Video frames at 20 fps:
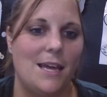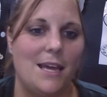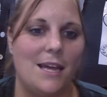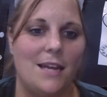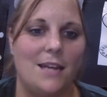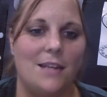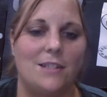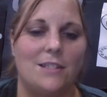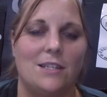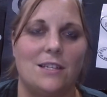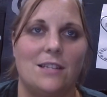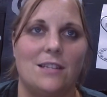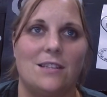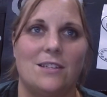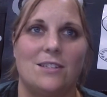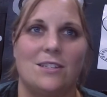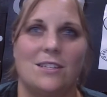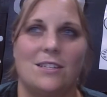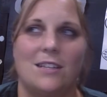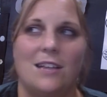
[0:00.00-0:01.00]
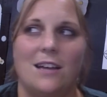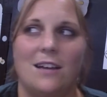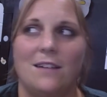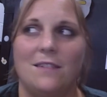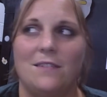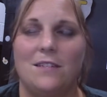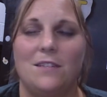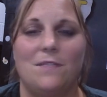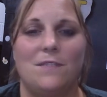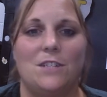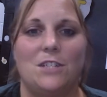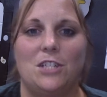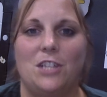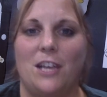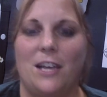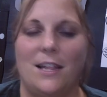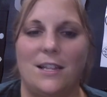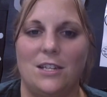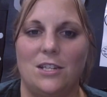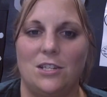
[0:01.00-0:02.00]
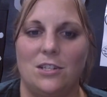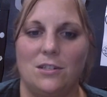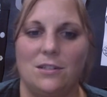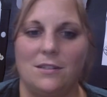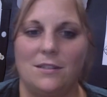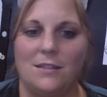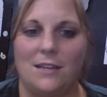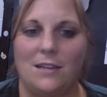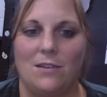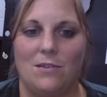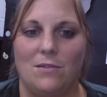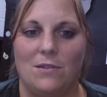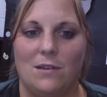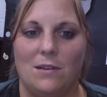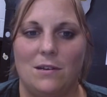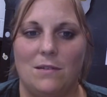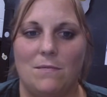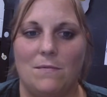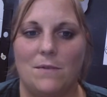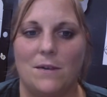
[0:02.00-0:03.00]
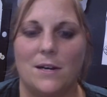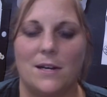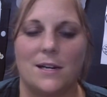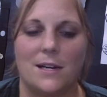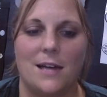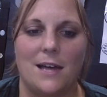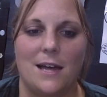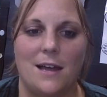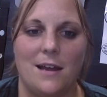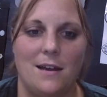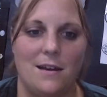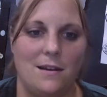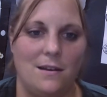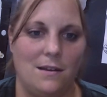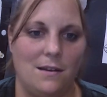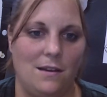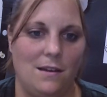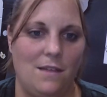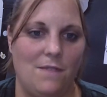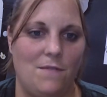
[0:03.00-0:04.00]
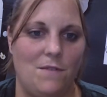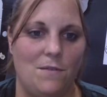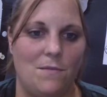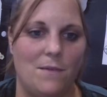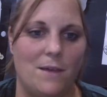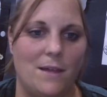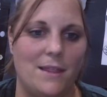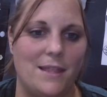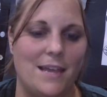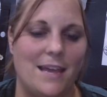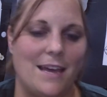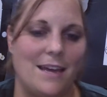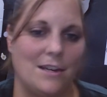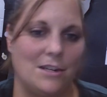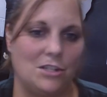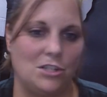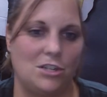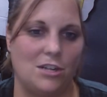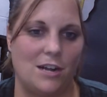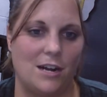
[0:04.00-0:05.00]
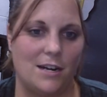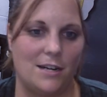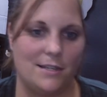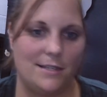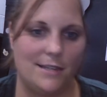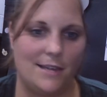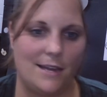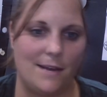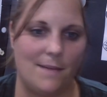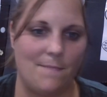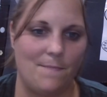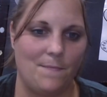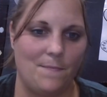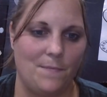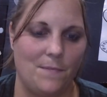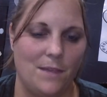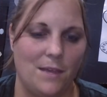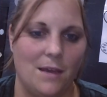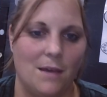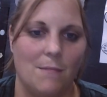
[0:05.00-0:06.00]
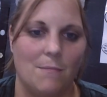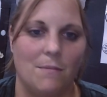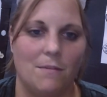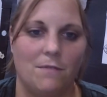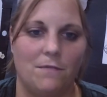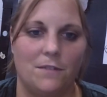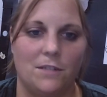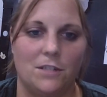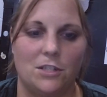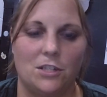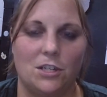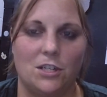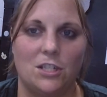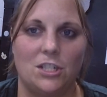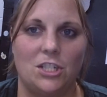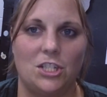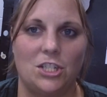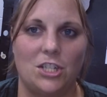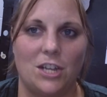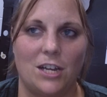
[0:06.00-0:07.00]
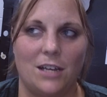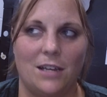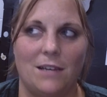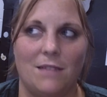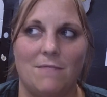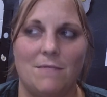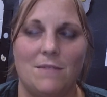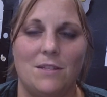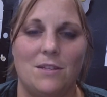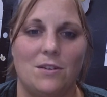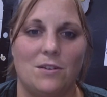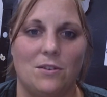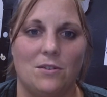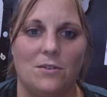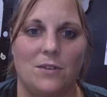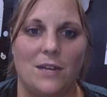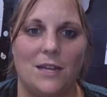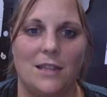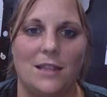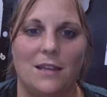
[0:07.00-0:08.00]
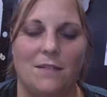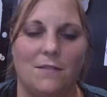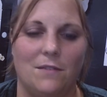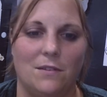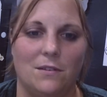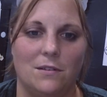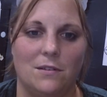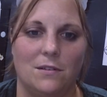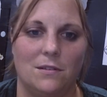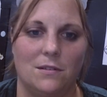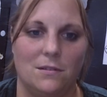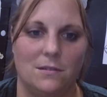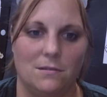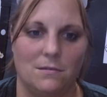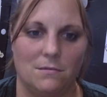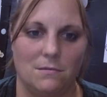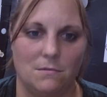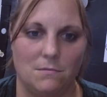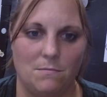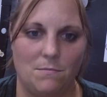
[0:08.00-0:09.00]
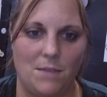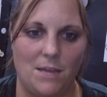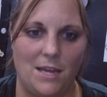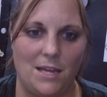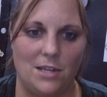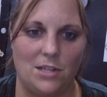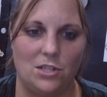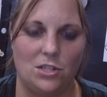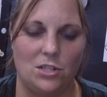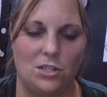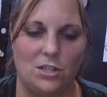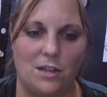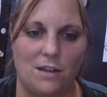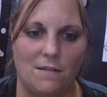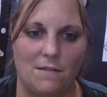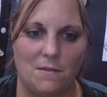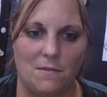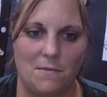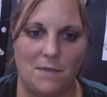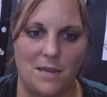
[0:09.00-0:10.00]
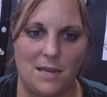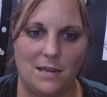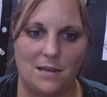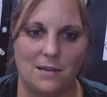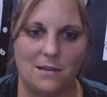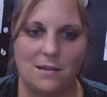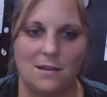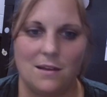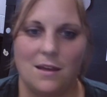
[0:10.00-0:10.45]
and there's a ton of different challenges that you can work on if you want that extra art time. But for sure, check in with your grade level page every week.